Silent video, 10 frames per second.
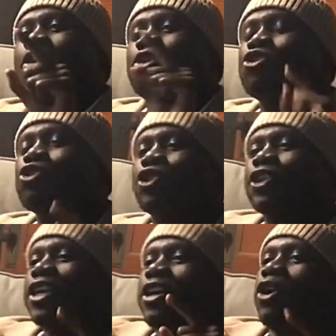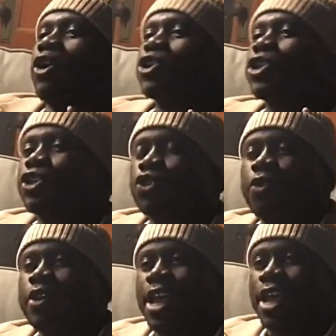Usually culture is
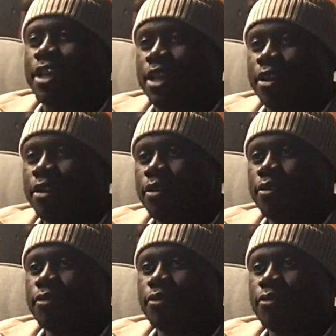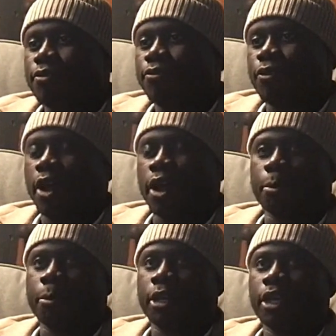created
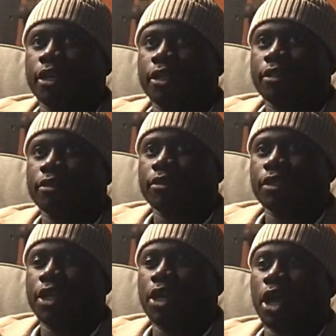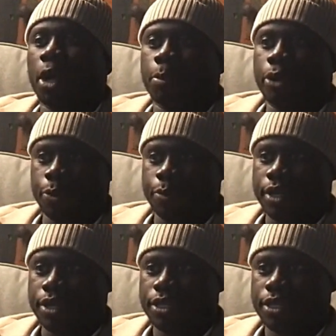from a
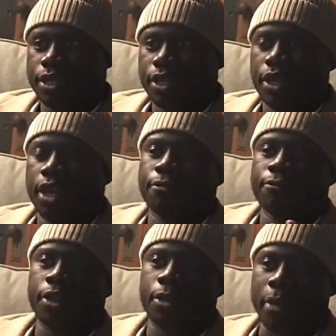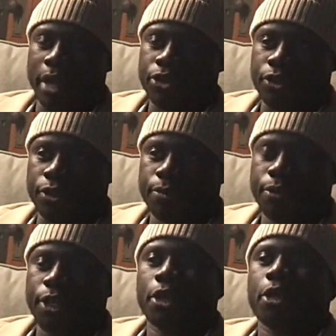purpose and a fundamental,
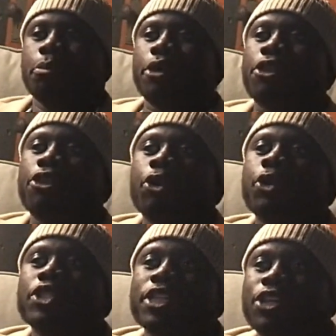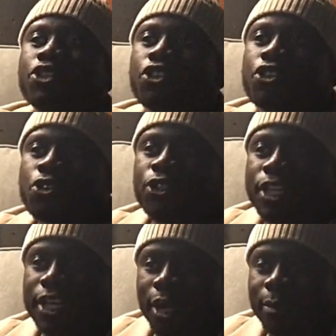but those things
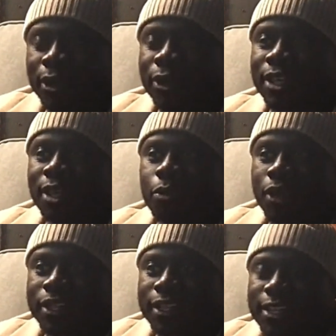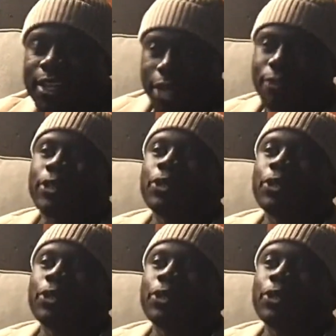usually come under the umbrella of a